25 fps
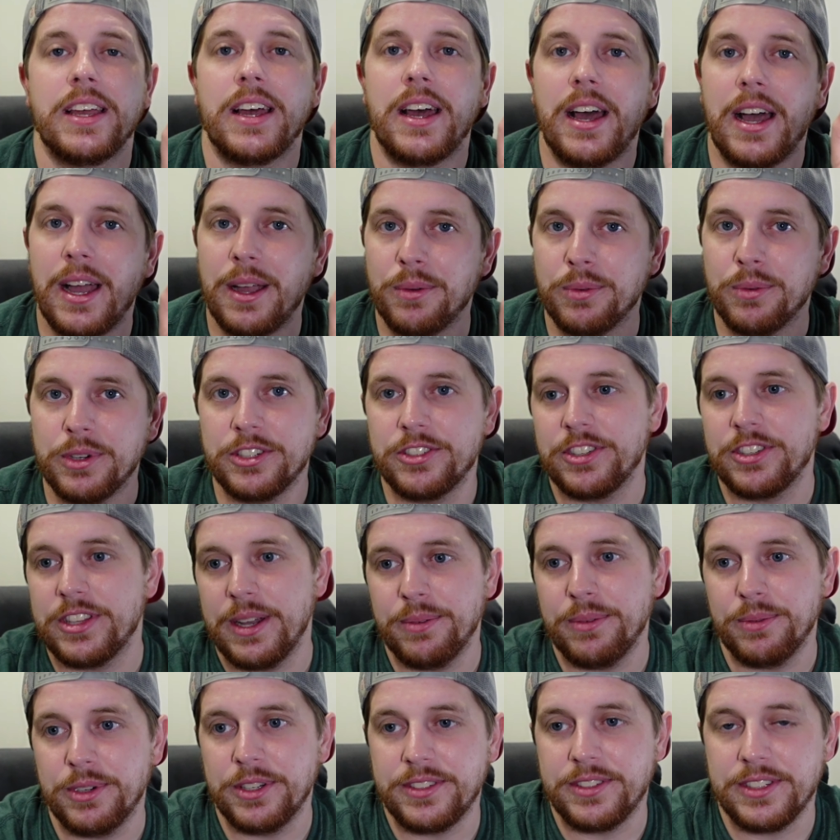I wish
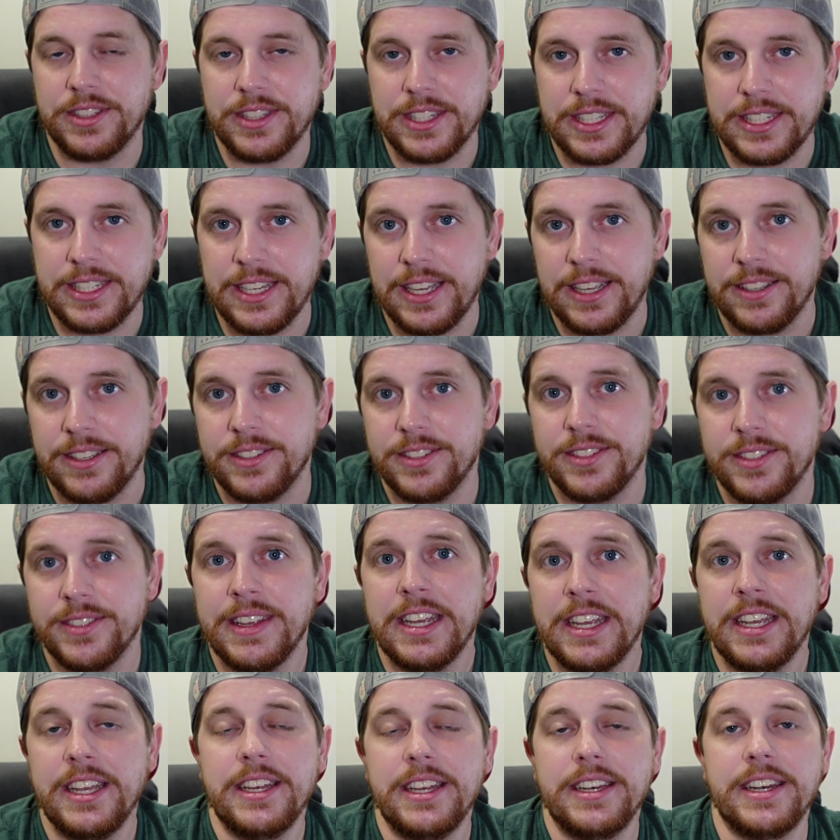that wasn't the case.
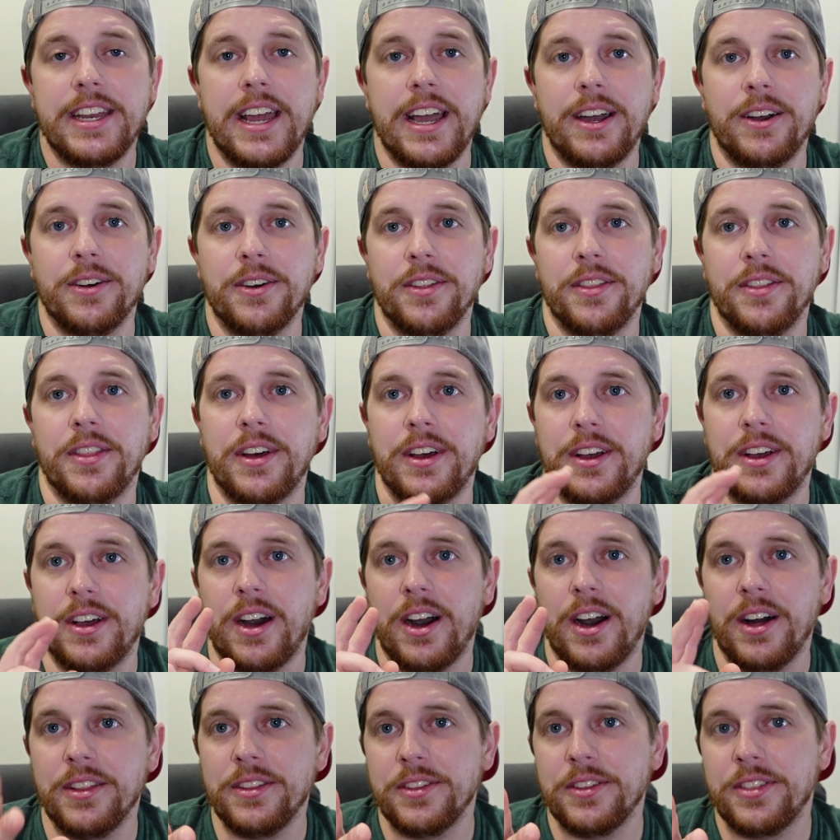Now, the
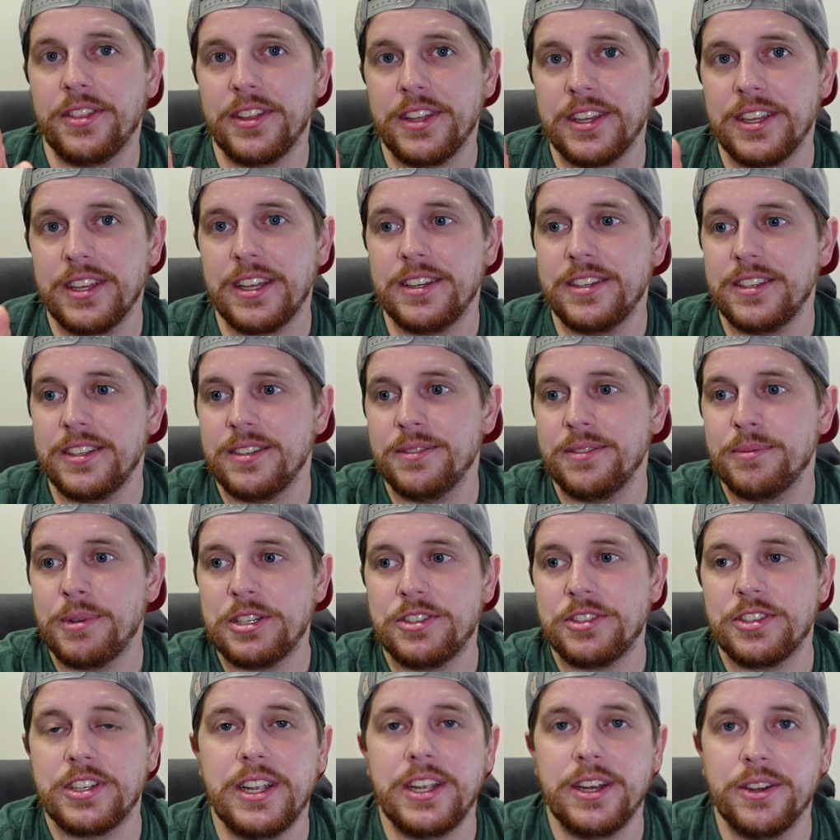other thing I didn't
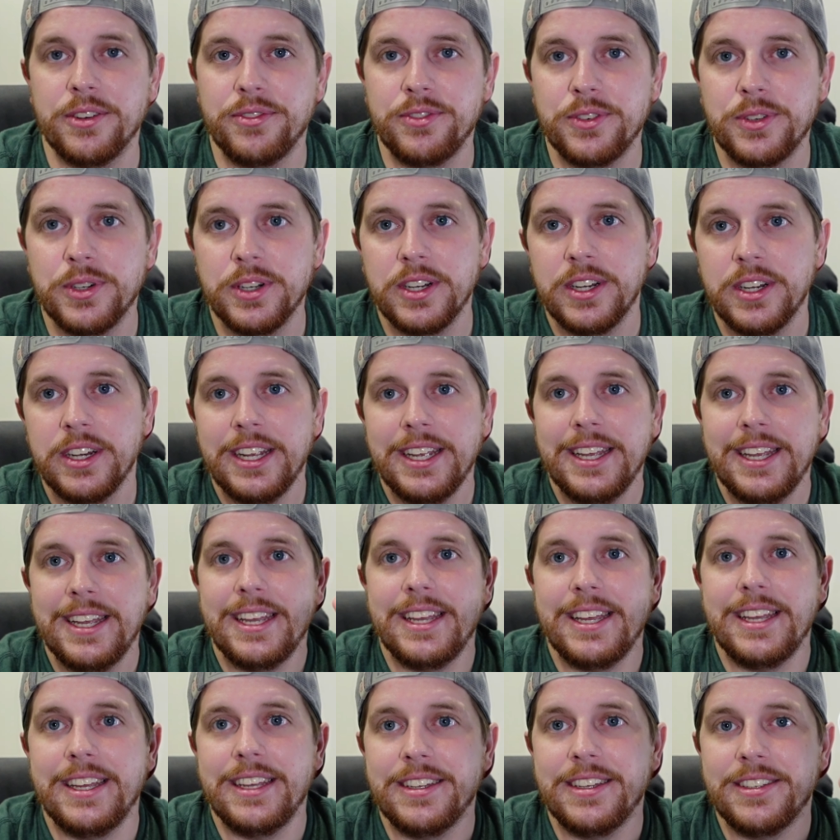much care for
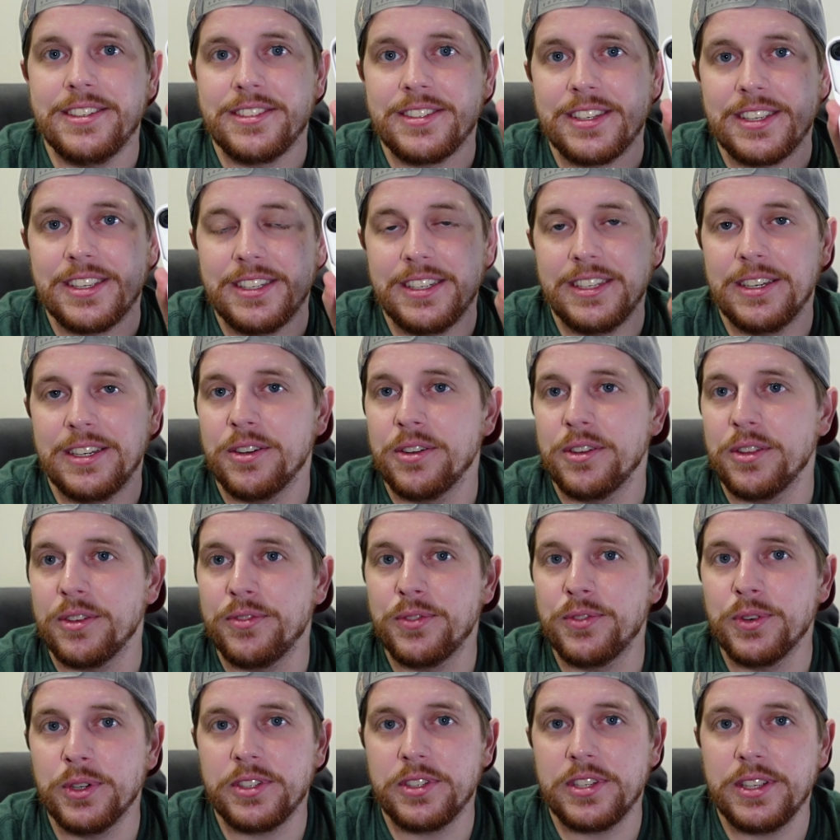is, you know, the
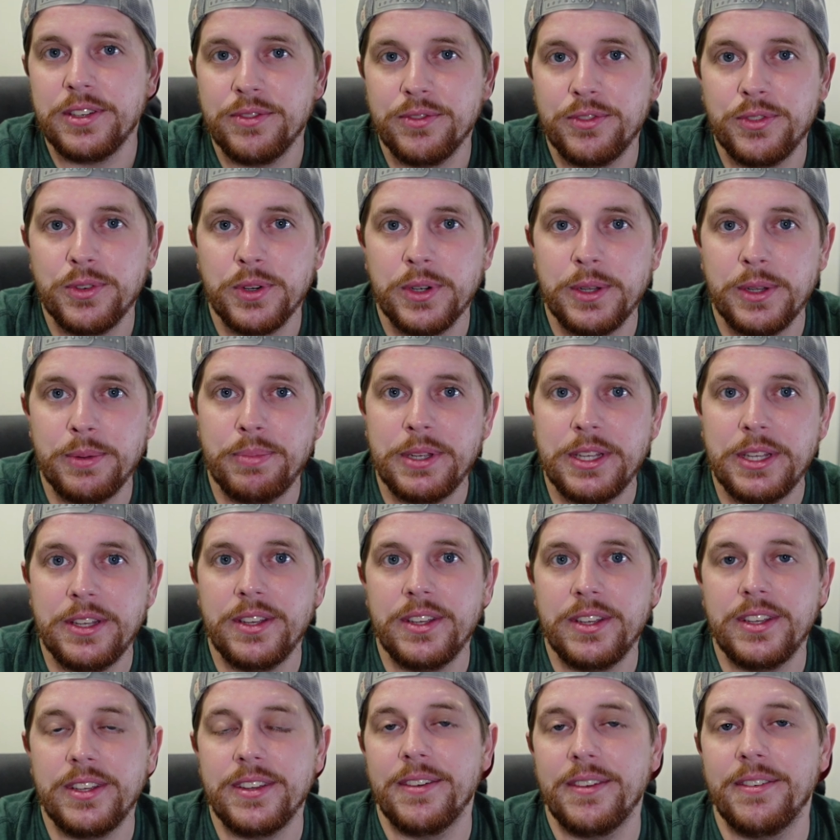
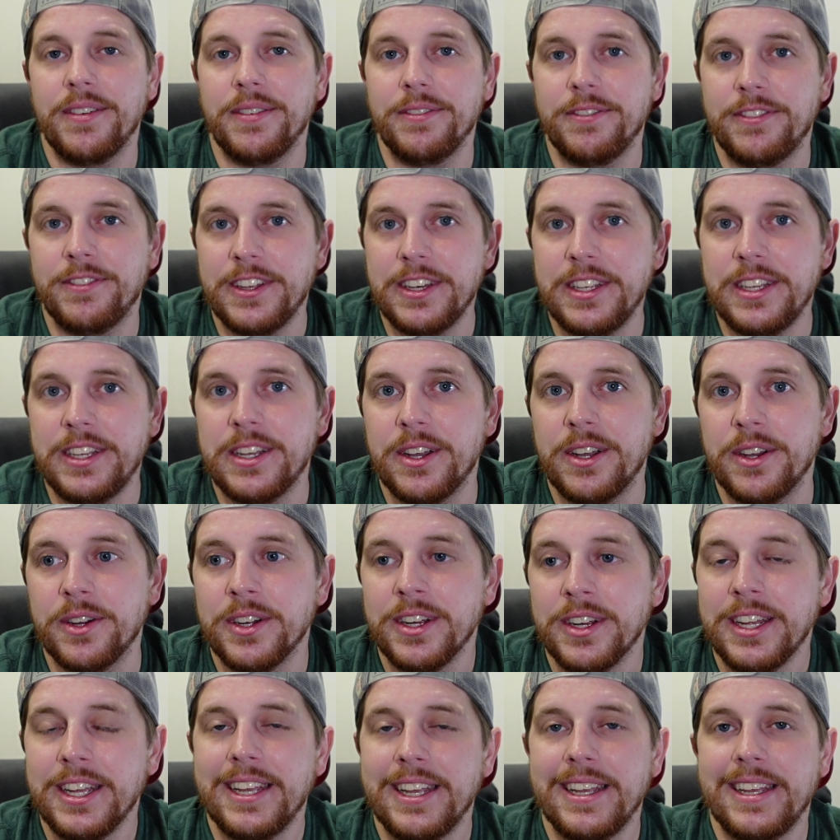1440p
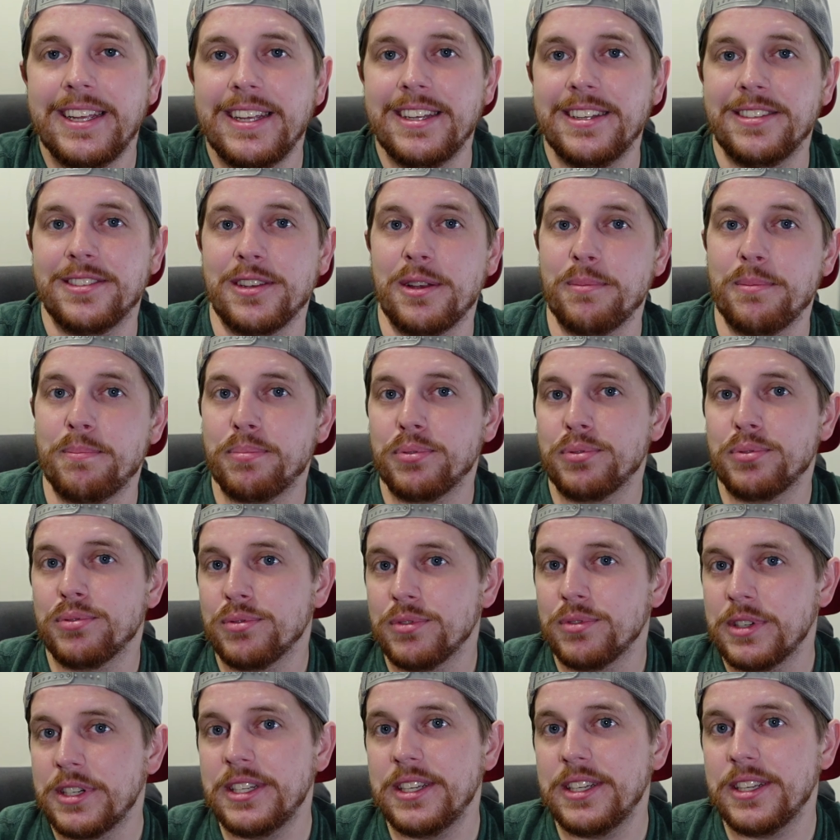video is
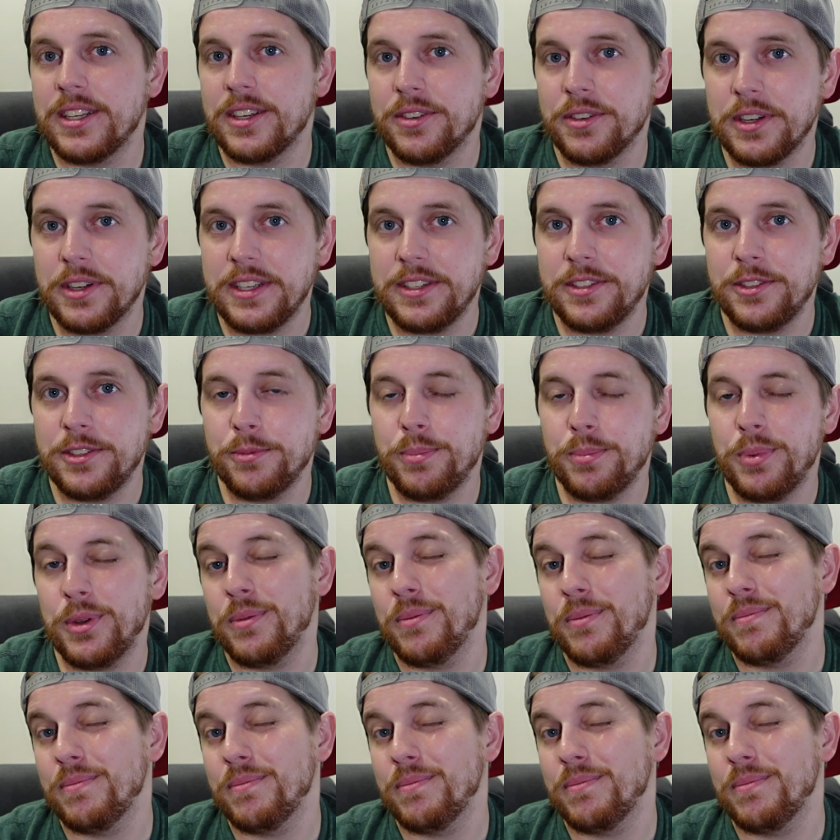pretty crisp,